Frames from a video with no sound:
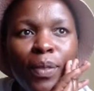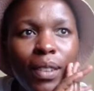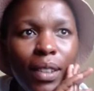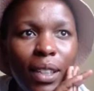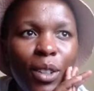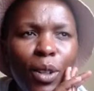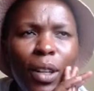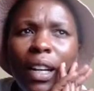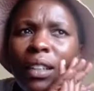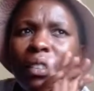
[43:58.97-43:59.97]
the
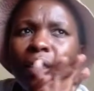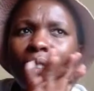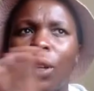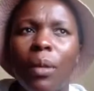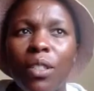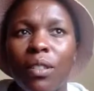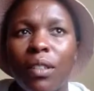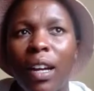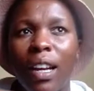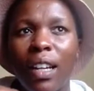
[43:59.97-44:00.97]
dollar. So let me try
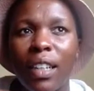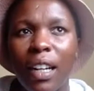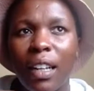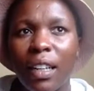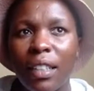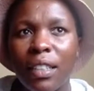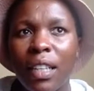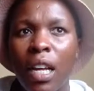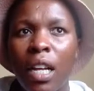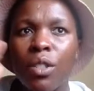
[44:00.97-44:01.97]
and calculate.
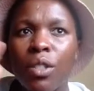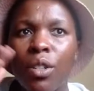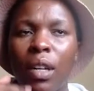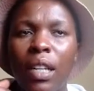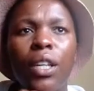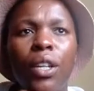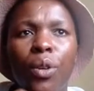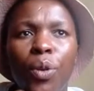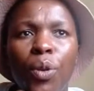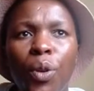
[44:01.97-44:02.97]
So let's say
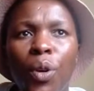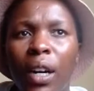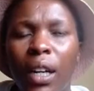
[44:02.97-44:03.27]
your